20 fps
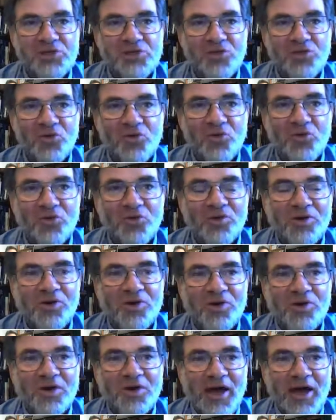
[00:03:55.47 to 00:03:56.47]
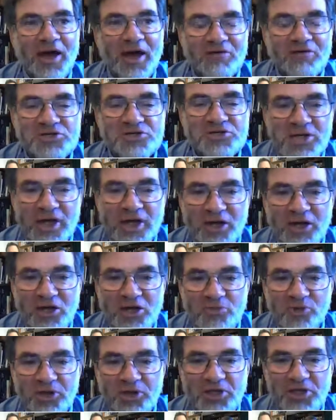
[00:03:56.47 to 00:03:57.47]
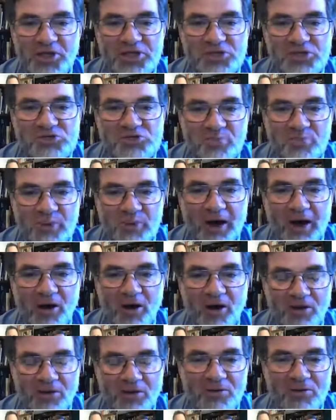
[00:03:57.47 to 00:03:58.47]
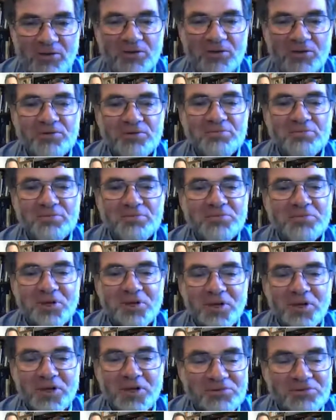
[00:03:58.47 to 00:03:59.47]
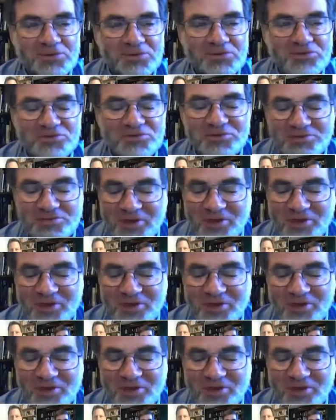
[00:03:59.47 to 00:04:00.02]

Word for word: to have us not completely despair or, you know, just